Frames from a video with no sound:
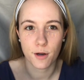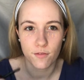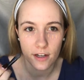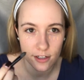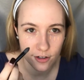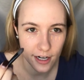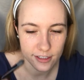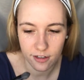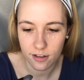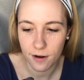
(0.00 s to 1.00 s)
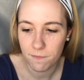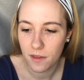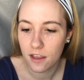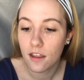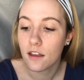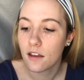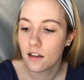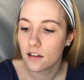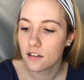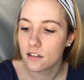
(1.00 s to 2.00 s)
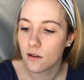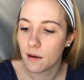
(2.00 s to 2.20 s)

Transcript: perfect to correct under there. So